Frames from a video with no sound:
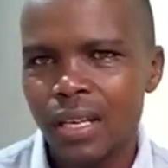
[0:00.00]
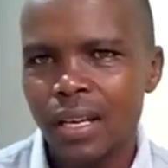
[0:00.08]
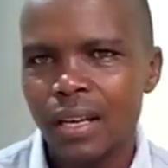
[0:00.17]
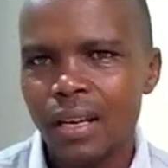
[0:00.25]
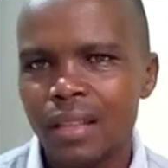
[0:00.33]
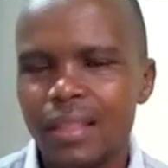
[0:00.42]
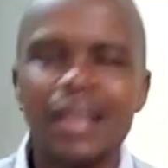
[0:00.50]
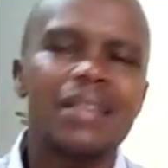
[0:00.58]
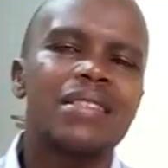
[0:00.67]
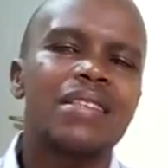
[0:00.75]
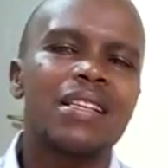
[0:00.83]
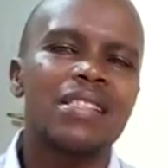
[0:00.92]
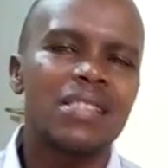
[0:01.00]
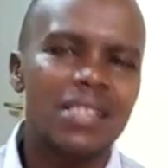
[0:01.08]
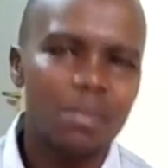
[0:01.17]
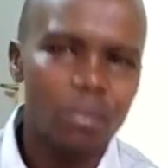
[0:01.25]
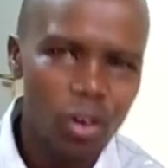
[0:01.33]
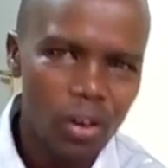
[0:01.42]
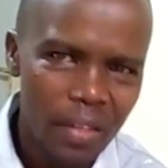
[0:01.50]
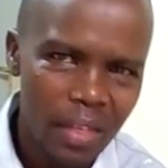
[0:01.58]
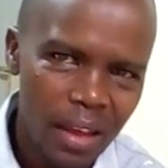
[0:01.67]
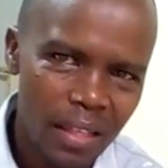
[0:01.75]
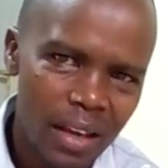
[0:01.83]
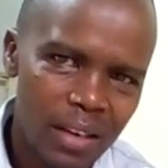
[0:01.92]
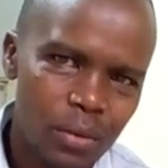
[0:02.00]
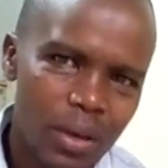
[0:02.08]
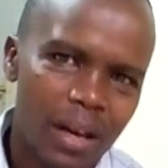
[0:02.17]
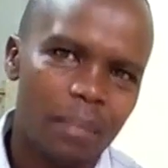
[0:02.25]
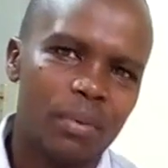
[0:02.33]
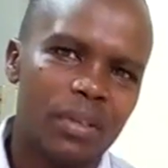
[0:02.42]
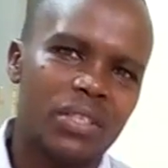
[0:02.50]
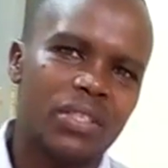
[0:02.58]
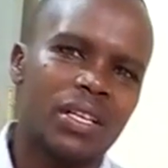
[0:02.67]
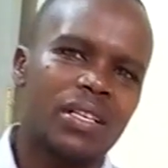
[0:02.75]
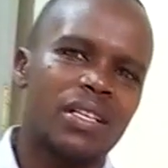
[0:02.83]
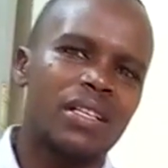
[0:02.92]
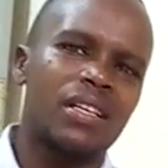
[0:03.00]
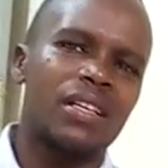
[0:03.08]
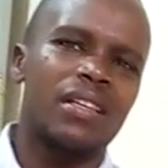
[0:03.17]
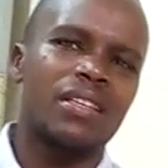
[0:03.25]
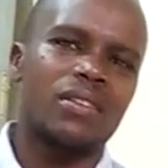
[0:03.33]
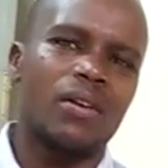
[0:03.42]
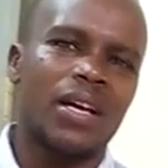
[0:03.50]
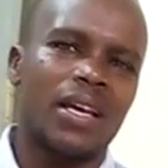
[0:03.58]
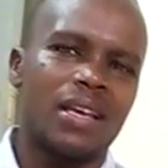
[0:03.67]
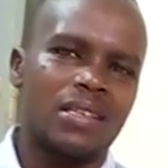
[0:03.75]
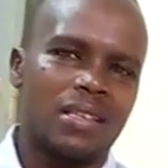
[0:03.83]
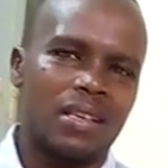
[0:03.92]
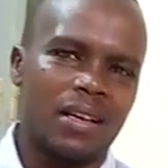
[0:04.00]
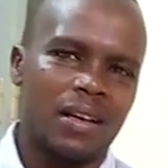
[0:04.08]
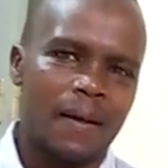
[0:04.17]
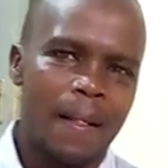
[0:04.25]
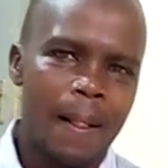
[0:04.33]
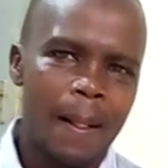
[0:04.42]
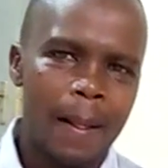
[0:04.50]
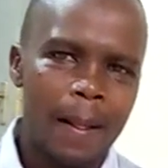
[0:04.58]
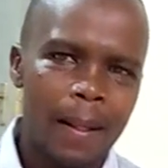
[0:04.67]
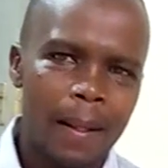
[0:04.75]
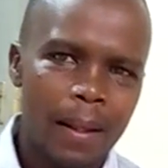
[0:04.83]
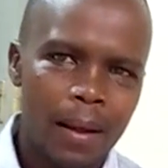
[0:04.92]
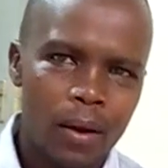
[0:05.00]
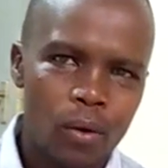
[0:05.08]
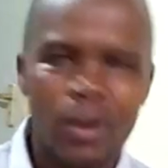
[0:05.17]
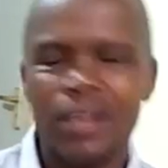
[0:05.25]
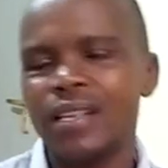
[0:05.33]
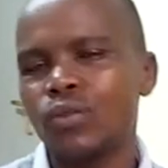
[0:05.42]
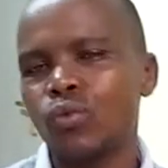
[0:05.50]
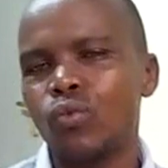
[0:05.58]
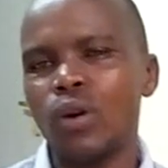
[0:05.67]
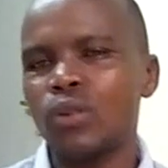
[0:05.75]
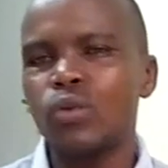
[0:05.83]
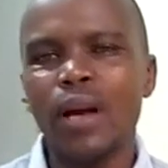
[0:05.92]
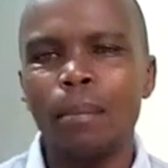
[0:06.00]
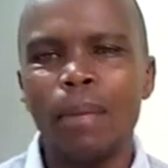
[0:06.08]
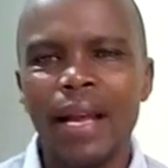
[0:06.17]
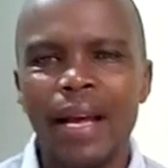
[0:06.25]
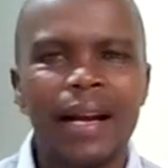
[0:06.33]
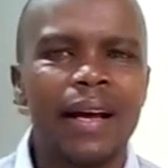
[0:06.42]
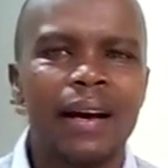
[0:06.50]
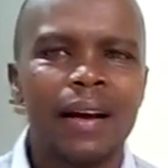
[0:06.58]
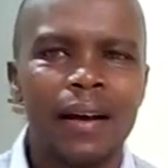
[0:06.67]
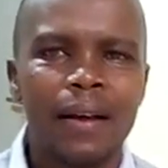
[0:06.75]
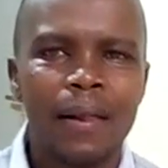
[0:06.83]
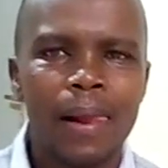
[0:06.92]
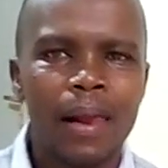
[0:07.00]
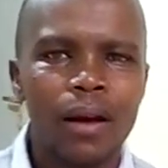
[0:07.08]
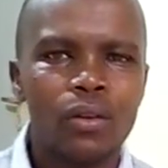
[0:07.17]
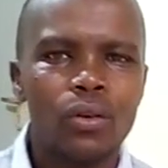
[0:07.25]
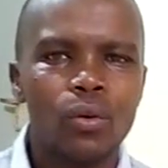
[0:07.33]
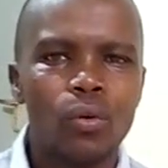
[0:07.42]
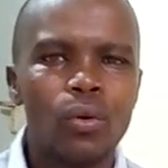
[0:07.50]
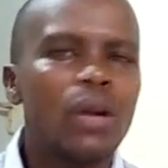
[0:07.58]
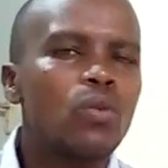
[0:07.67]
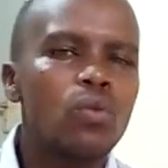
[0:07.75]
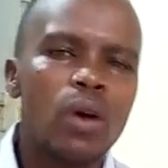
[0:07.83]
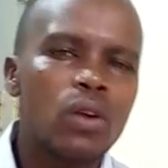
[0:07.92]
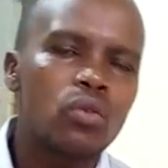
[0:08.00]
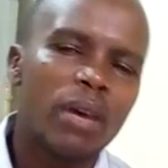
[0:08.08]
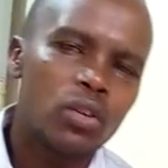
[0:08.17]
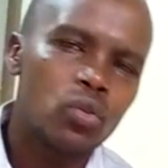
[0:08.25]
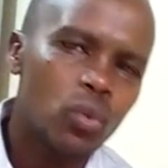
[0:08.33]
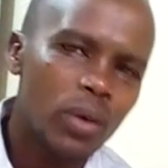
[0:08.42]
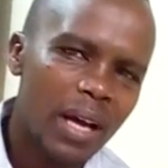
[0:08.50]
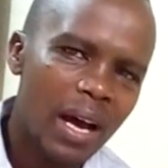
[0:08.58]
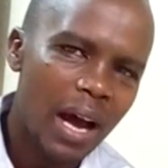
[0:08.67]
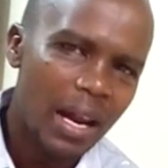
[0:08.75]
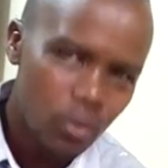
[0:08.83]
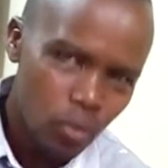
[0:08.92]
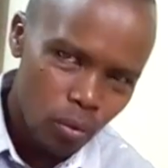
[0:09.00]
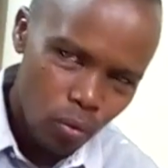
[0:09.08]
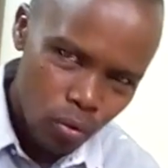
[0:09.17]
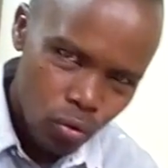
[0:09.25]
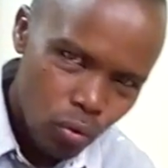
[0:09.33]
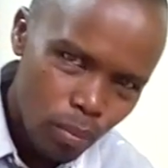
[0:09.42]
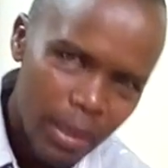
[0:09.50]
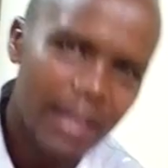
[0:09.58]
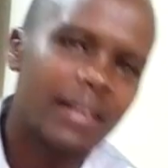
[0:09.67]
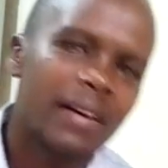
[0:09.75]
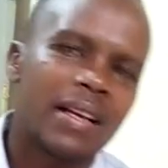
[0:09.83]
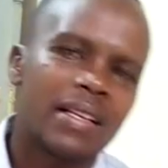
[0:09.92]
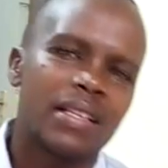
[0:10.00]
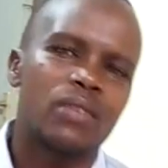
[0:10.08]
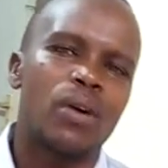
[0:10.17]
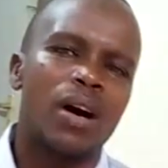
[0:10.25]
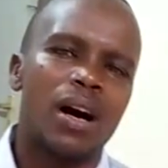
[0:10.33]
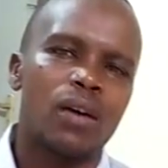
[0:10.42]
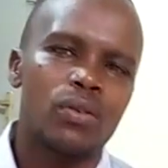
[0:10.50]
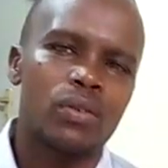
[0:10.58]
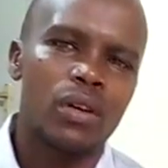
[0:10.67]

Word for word: for fruits and juice, fresh juice that you can make uh, right from your house without going to the supermarket to, to buy some juice? That is a small thing